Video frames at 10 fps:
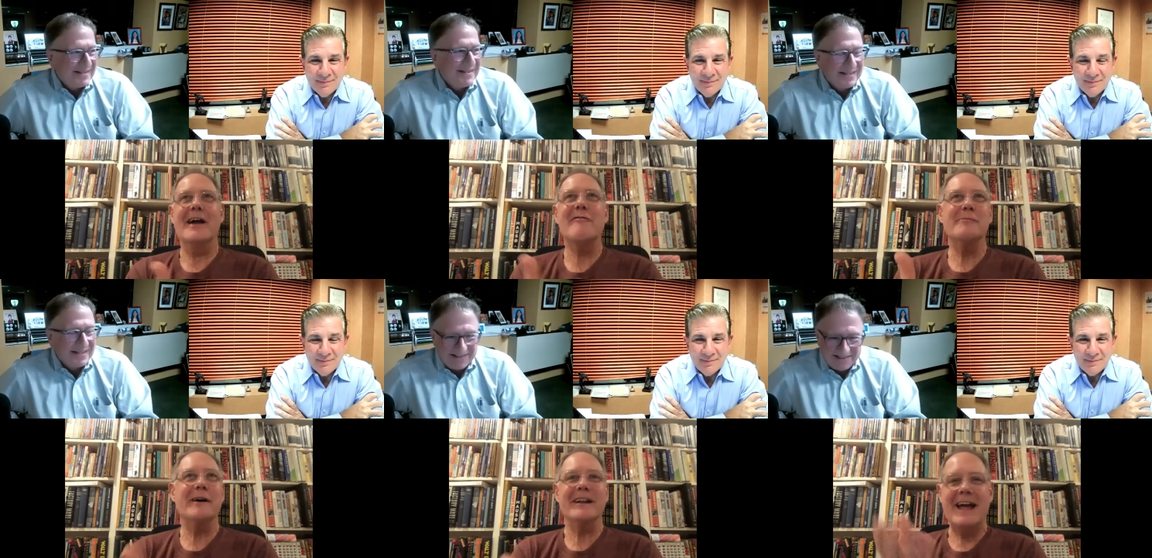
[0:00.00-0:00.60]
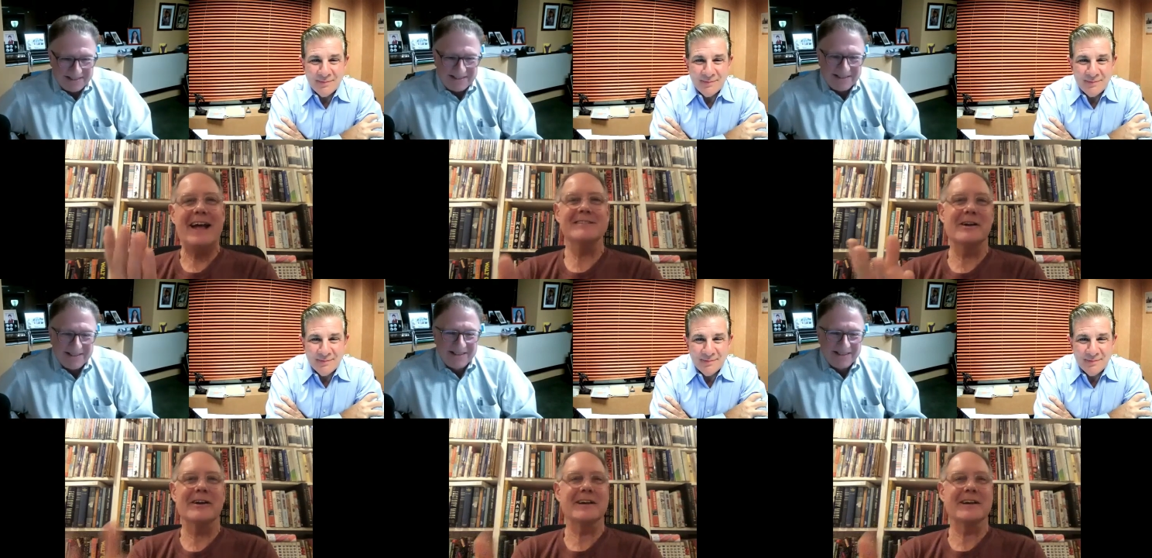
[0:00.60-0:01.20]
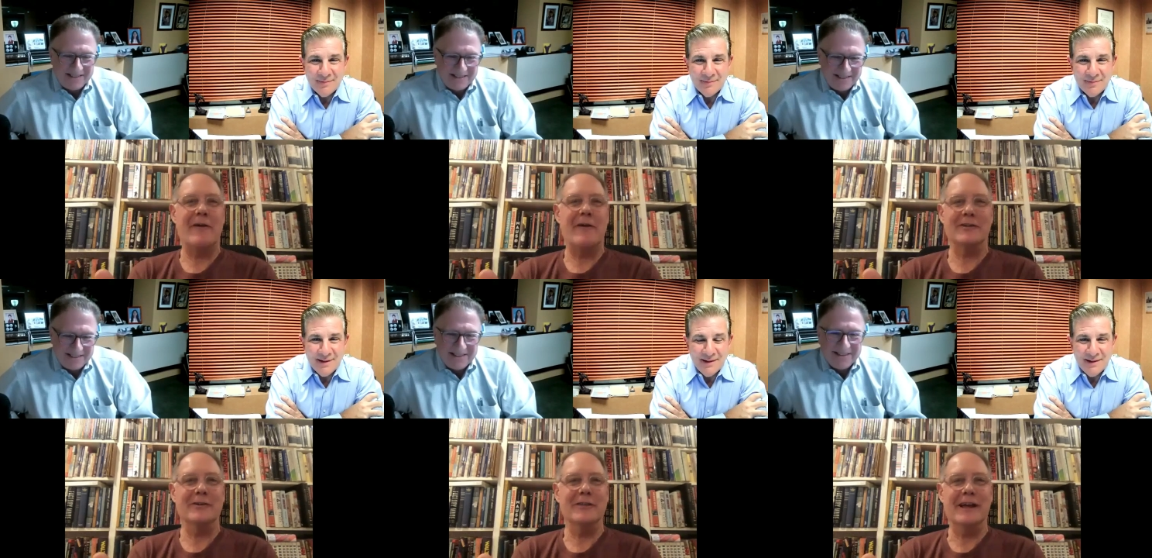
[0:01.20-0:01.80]
Speaker 1: everybody has their
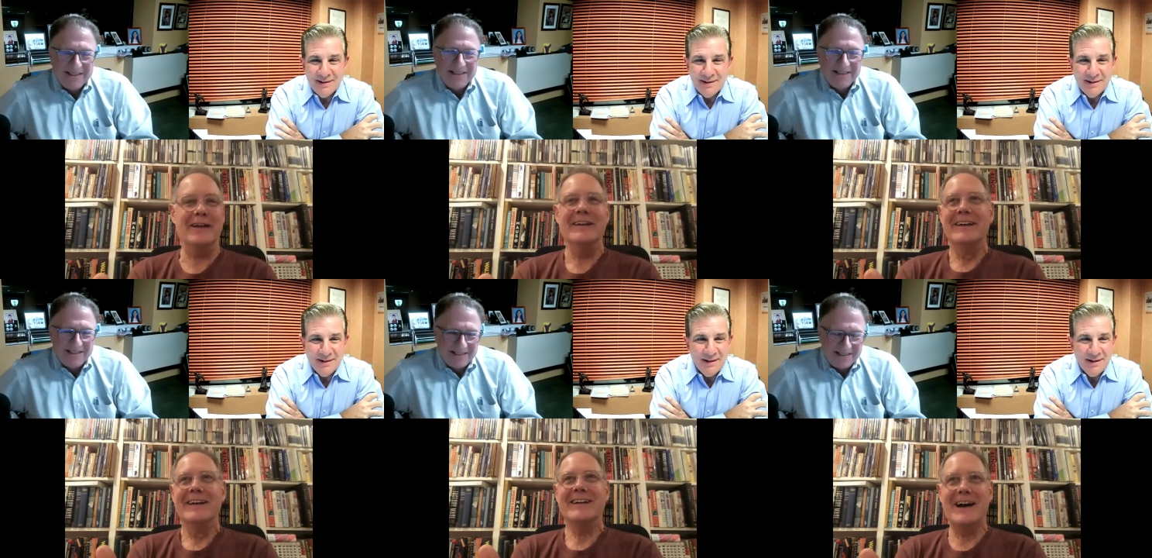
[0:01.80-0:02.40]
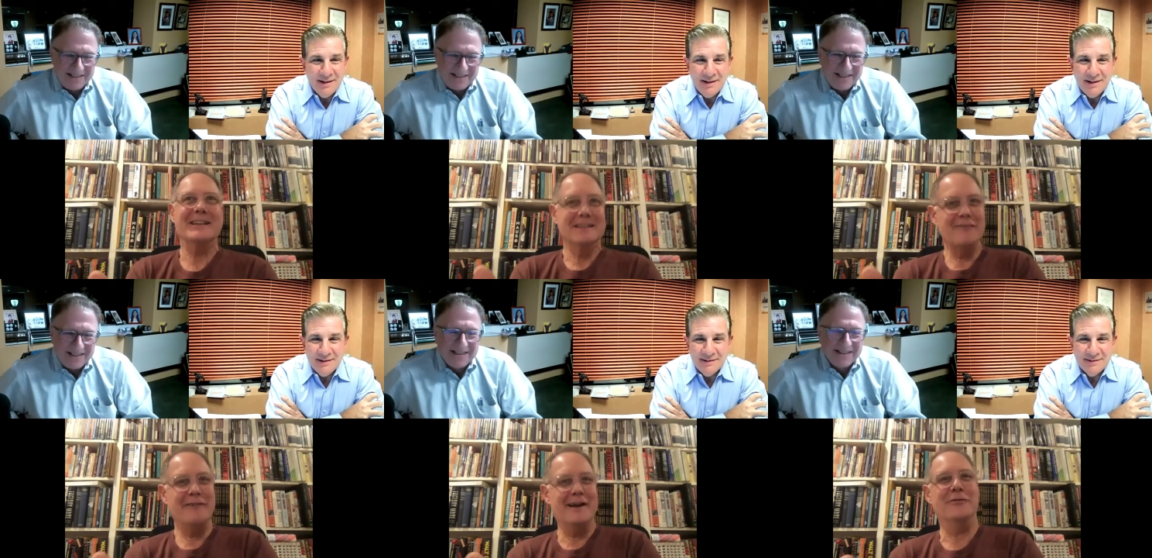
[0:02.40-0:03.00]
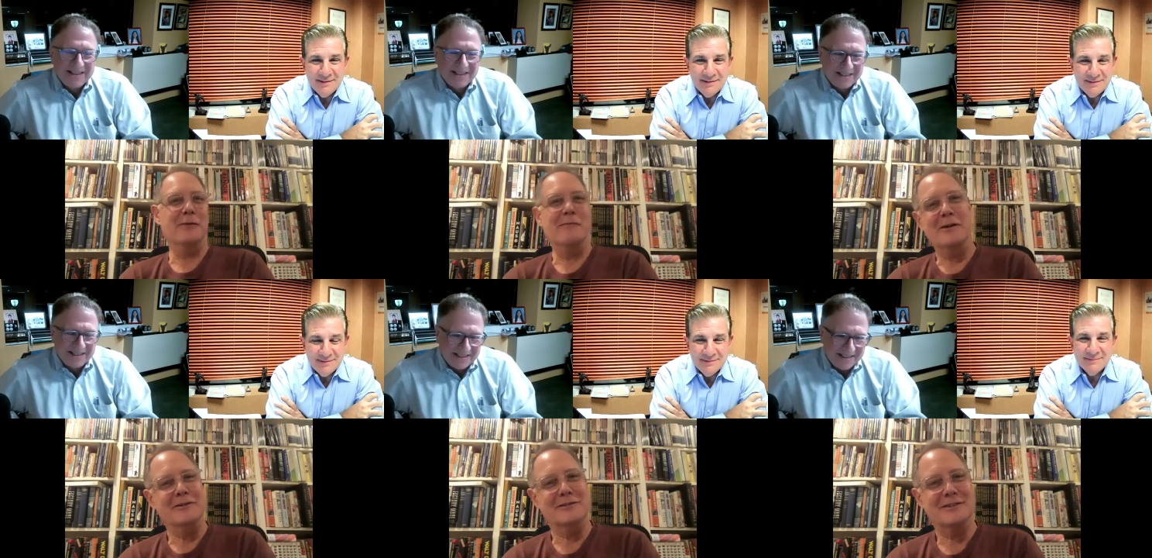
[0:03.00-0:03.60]
character who they kind of love hate the
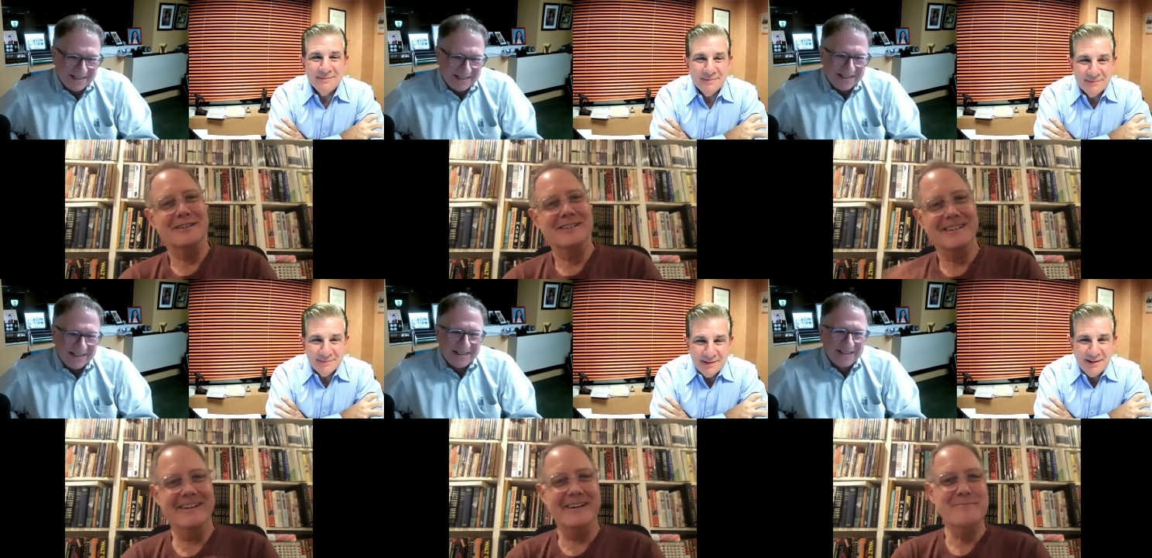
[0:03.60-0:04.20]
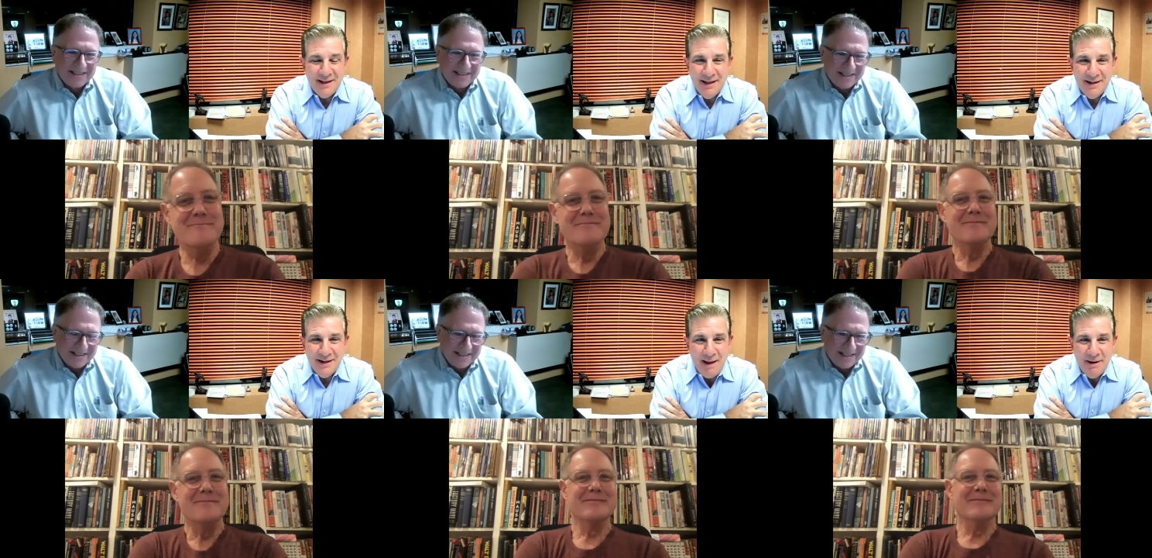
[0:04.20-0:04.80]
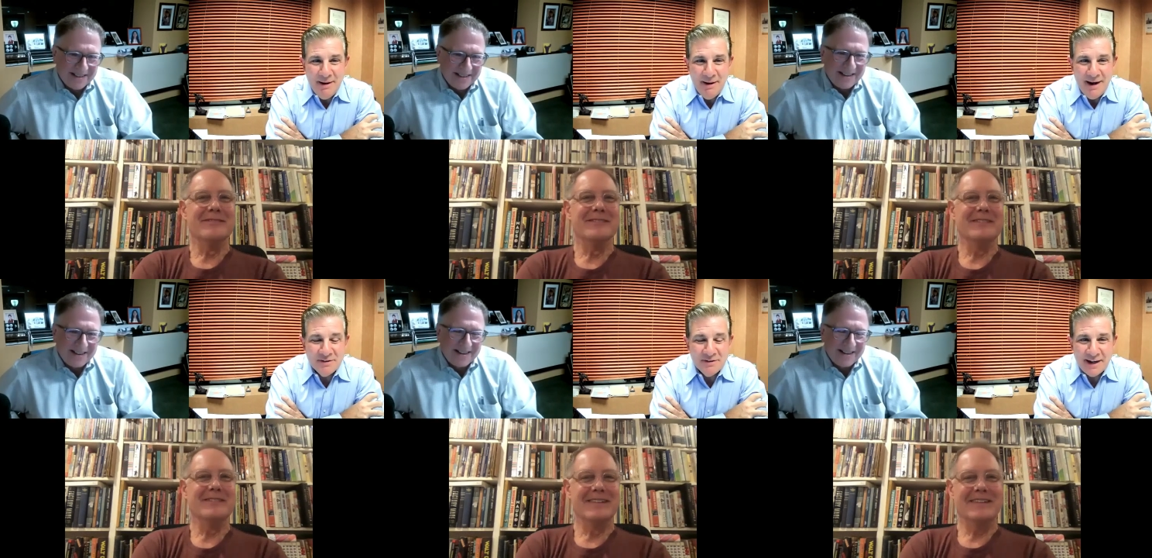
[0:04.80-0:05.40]
most you know
Speaker 2: i mean
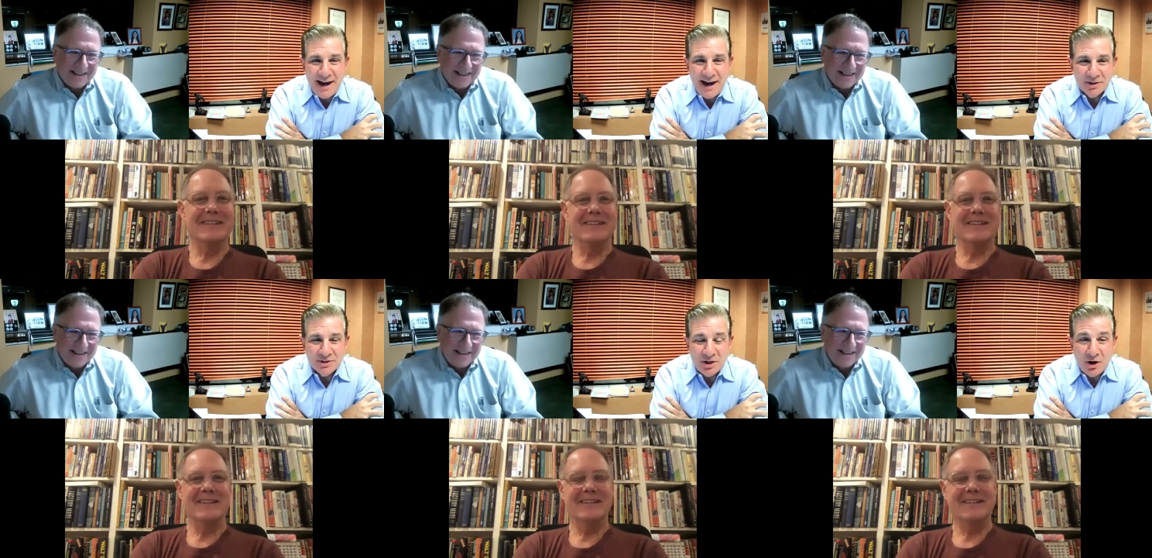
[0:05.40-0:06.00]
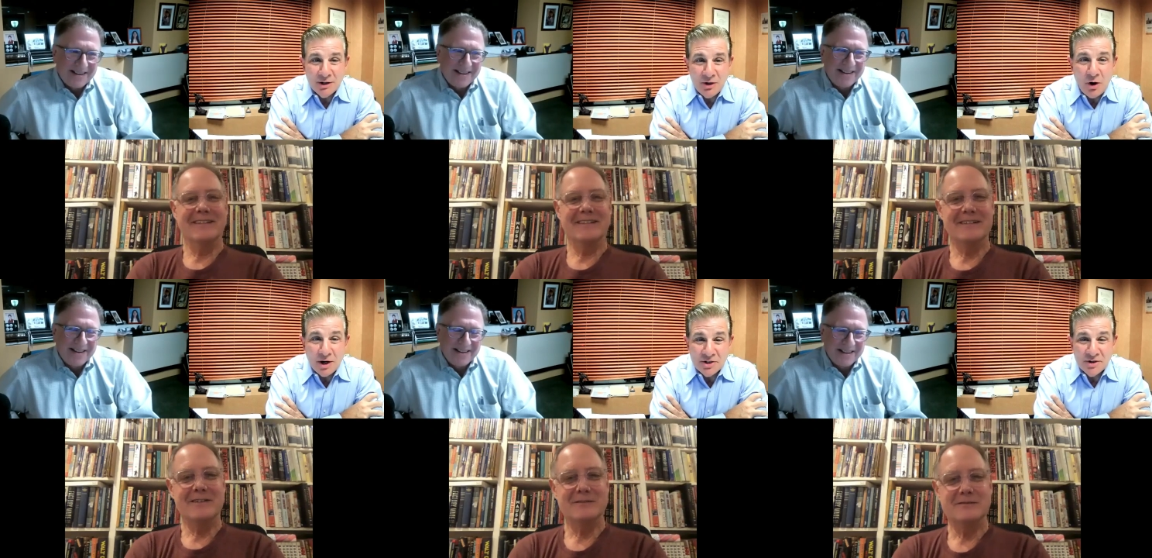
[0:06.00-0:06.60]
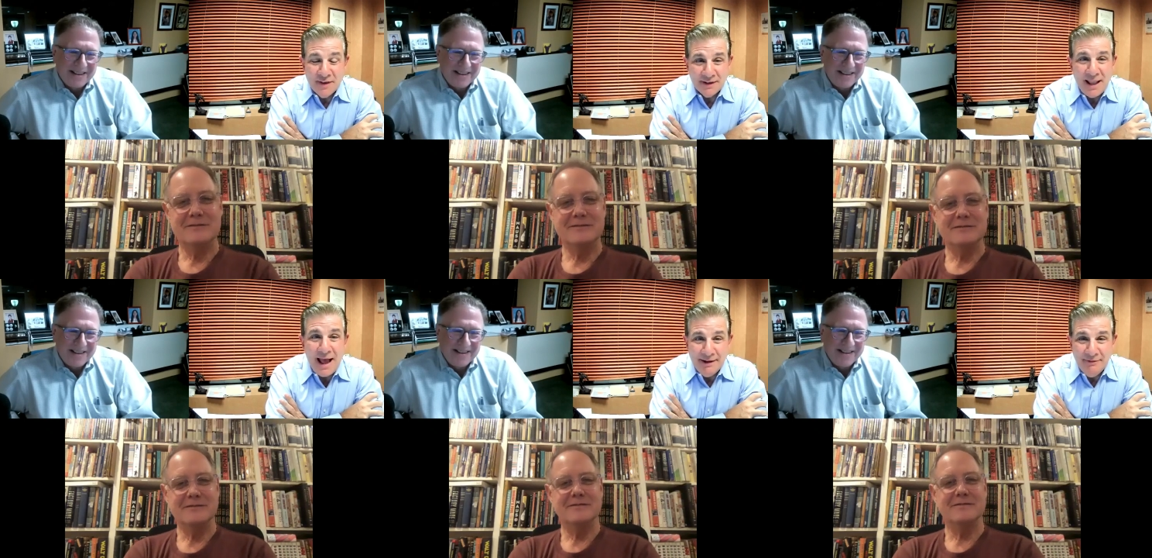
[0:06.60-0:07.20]
obviously the characters are larger than
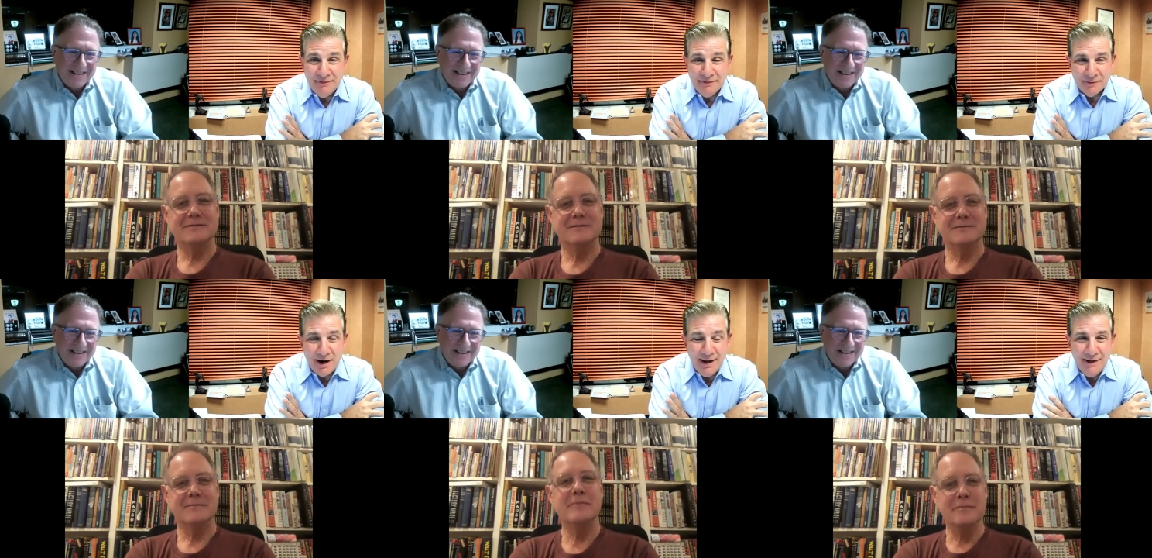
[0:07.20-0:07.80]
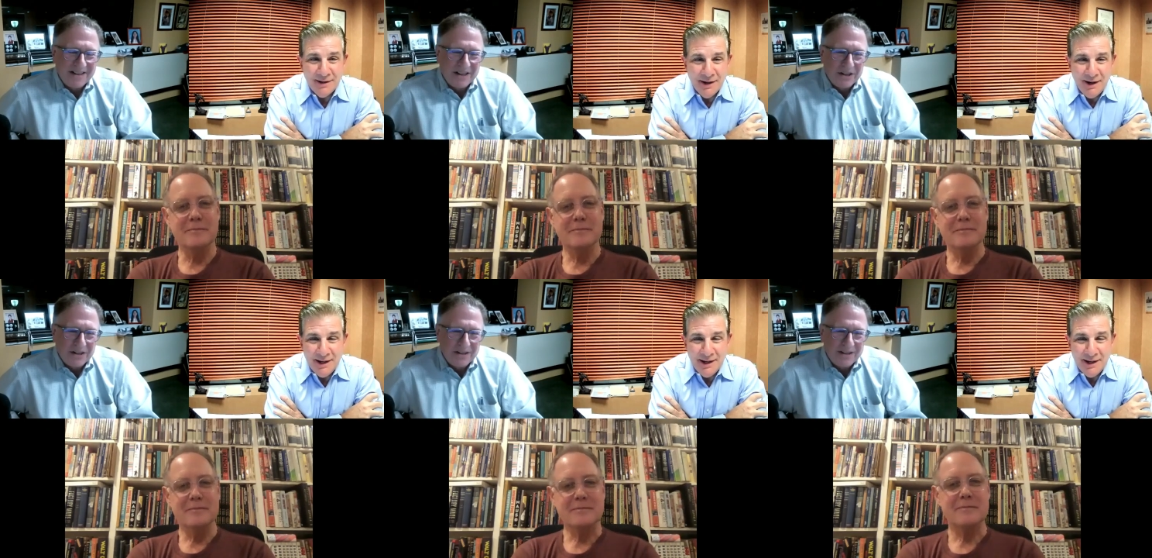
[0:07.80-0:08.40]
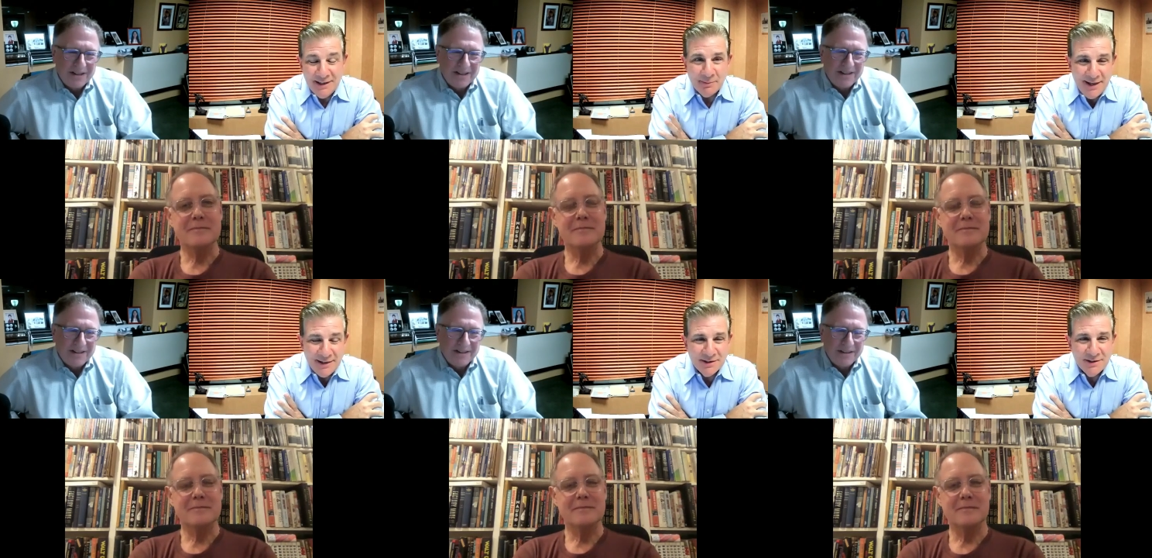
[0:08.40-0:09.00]
life right mm-hmm. uh, in some
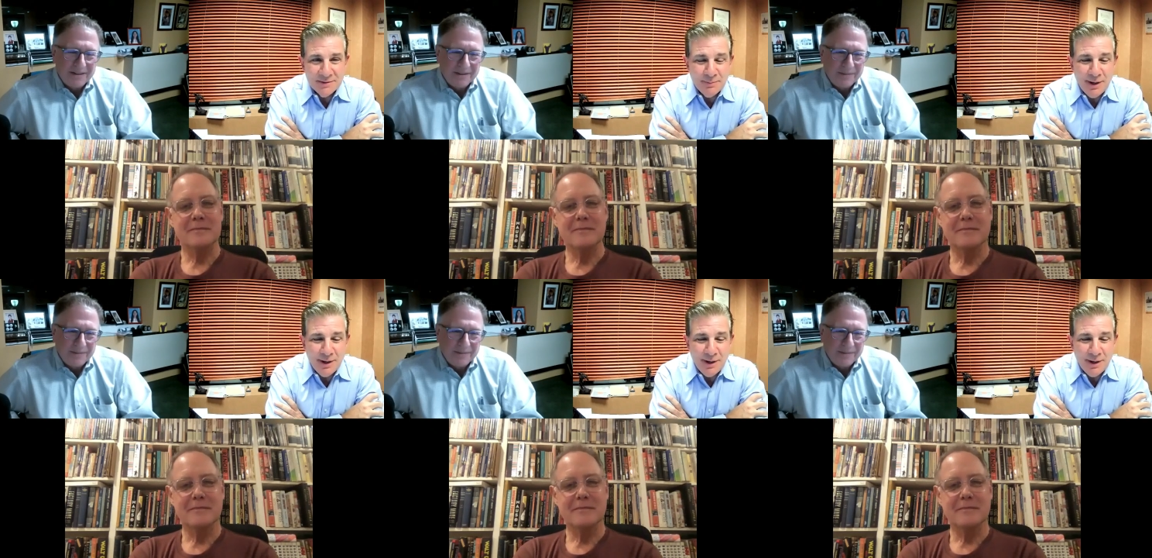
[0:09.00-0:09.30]
cases